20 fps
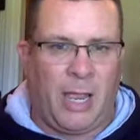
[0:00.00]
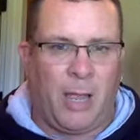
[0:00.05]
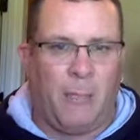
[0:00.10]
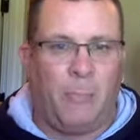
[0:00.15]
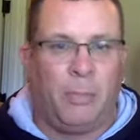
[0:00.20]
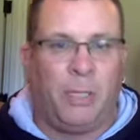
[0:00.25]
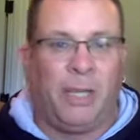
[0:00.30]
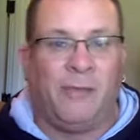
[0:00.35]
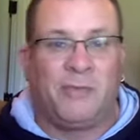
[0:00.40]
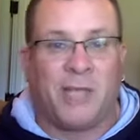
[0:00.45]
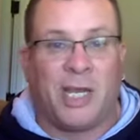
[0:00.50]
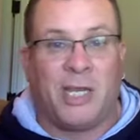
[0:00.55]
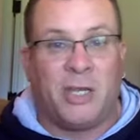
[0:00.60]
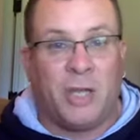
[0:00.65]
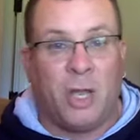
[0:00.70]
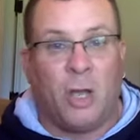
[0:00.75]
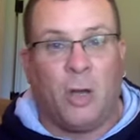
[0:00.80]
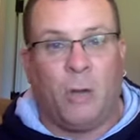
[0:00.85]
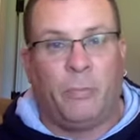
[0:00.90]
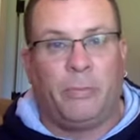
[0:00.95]
believes I
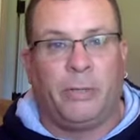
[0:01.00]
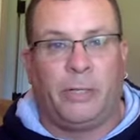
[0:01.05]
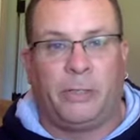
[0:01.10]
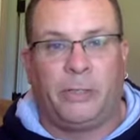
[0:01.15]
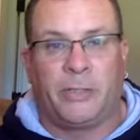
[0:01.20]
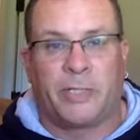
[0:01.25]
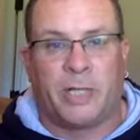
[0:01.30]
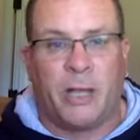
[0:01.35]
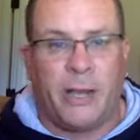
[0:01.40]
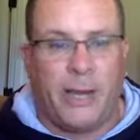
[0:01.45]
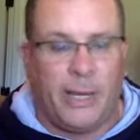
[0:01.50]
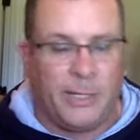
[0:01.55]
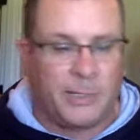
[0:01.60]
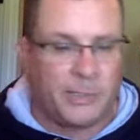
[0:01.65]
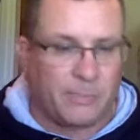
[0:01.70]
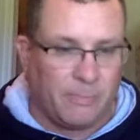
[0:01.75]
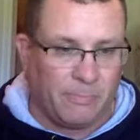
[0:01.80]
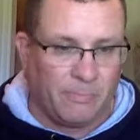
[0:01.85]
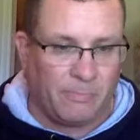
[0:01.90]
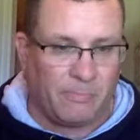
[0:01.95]
know political
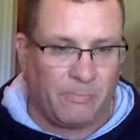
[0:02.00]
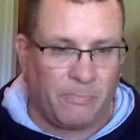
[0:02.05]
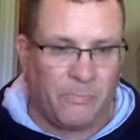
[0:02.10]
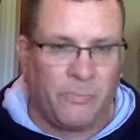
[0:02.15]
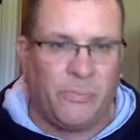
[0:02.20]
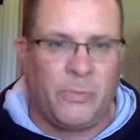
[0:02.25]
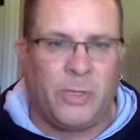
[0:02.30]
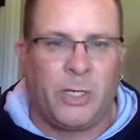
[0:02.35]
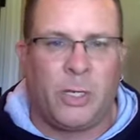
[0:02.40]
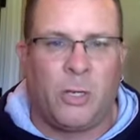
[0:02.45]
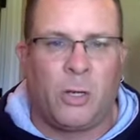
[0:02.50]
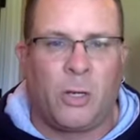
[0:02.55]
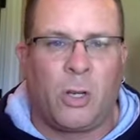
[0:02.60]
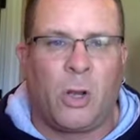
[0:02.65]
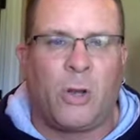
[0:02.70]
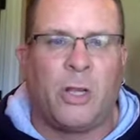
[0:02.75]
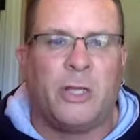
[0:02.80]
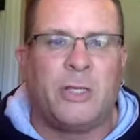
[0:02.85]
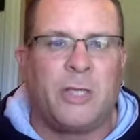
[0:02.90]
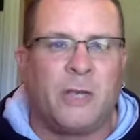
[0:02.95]
science.
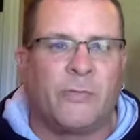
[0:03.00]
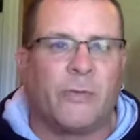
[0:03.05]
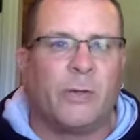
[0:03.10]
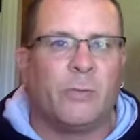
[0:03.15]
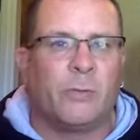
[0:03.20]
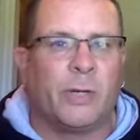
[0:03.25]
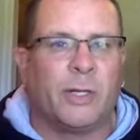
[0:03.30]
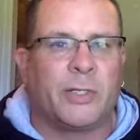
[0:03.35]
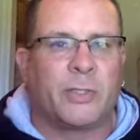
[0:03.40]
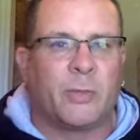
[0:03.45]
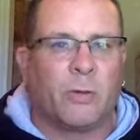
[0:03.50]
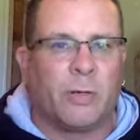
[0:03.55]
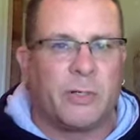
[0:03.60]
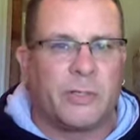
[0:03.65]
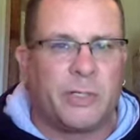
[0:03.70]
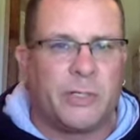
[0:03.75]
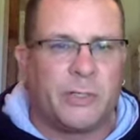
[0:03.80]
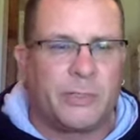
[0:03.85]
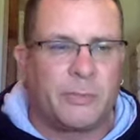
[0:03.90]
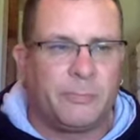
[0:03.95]
Go to different
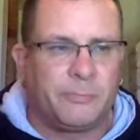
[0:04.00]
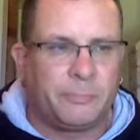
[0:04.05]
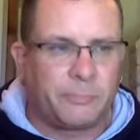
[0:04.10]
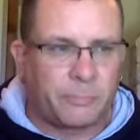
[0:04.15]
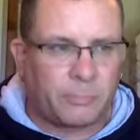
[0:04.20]
resources.